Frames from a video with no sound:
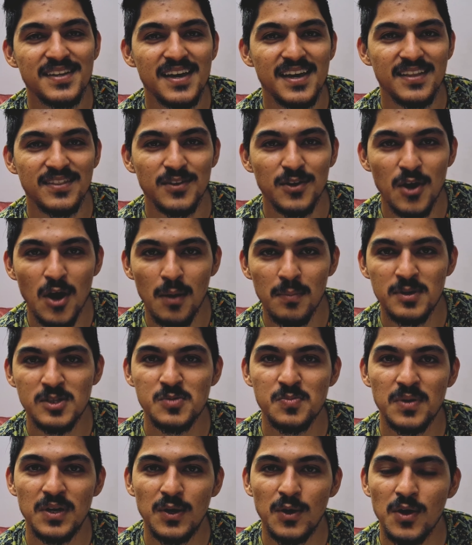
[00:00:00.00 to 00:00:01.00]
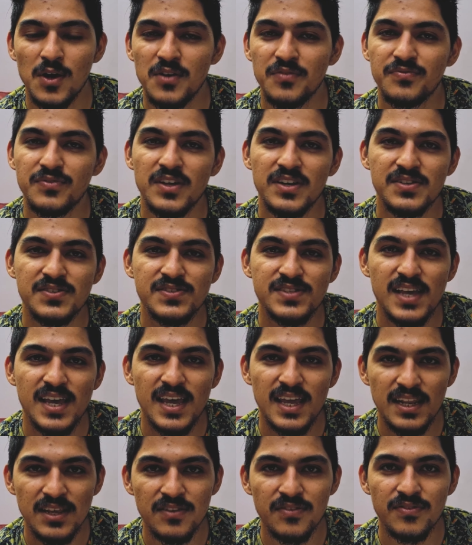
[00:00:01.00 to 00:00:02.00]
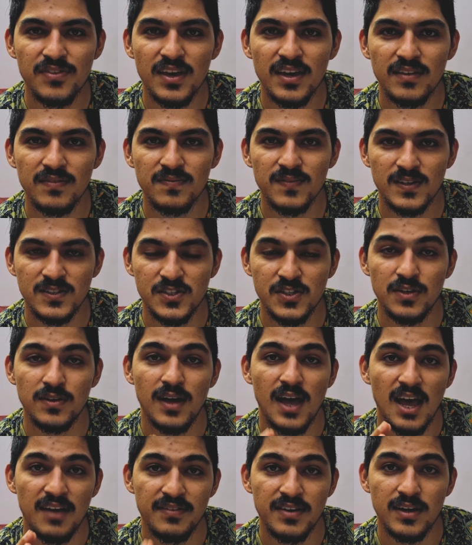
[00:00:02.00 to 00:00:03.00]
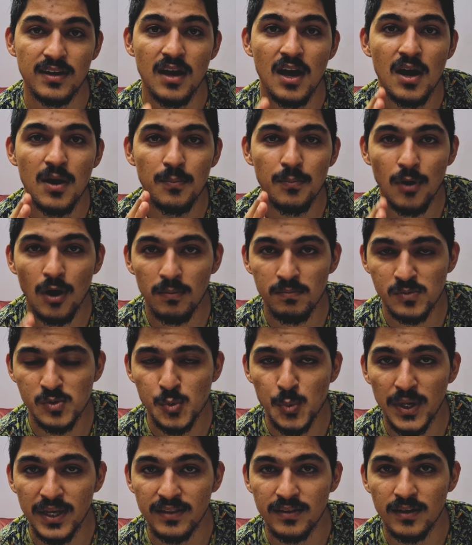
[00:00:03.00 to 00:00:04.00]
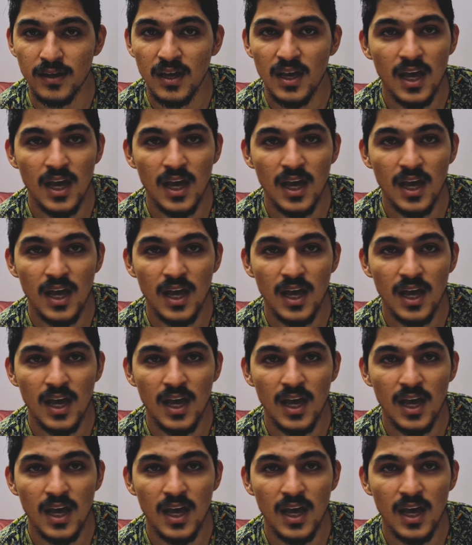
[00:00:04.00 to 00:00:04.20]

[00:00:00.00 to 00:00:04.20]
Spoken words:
in the comments below if there is anything that you're having problems with.